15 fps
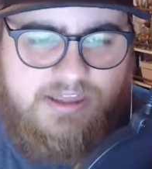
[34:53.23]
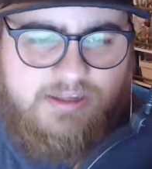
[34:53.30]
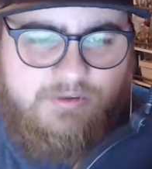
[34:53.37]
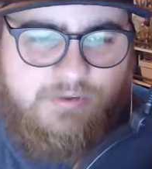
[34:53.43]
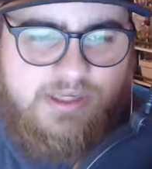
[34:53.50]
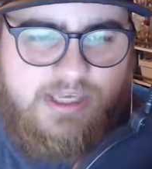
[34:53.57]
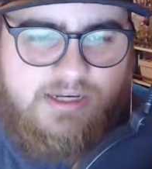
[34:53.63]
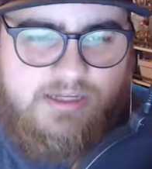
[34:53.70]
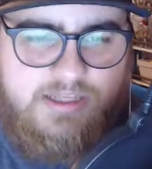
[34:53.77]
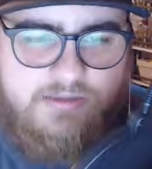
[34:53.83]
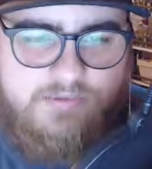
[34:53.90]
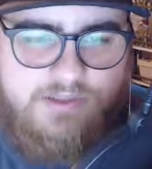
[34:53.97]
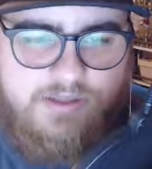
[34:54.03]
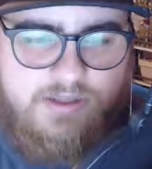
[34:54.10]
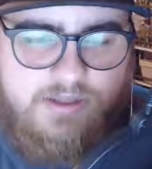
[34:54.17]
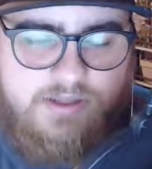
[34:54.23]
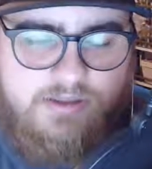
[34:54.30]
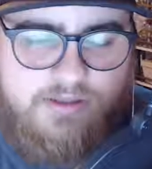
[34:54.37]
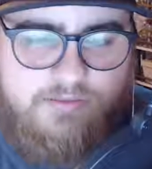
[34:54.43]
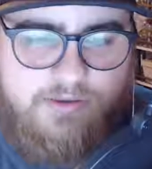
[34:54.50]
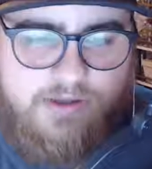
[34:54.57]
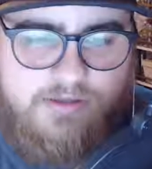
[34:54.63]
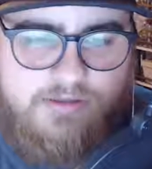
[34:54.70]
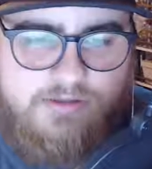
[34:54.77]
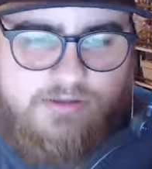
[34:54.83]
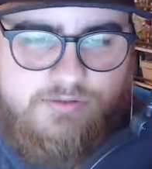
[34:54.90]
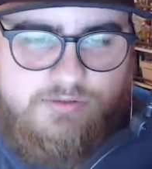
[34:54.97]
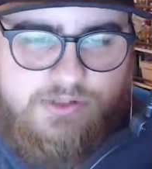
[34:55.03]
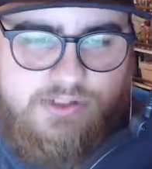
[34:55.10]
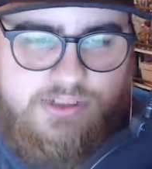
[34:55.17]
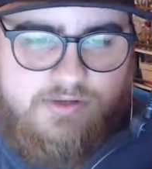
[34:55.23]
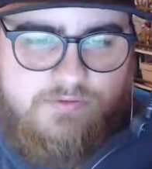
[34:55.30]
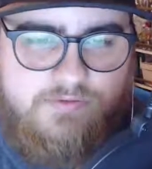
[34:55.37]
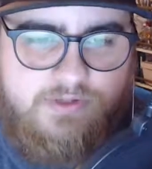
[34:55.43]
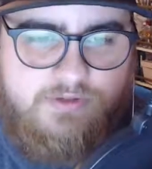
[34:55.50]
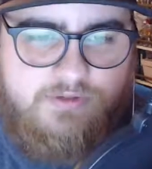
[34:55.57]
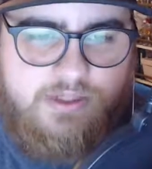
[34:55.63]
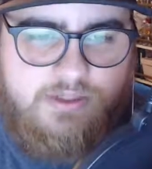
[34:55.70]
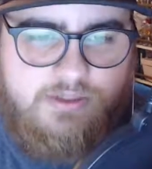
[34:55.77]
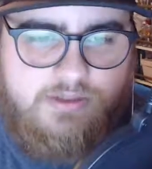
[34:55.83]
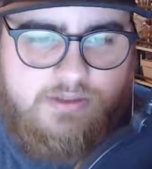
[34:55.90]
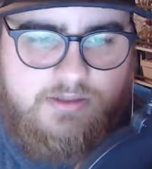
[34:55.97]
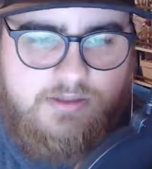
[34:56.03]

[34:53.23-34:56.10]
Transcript: I think we can game share now that I think about it. So we should definitely do that.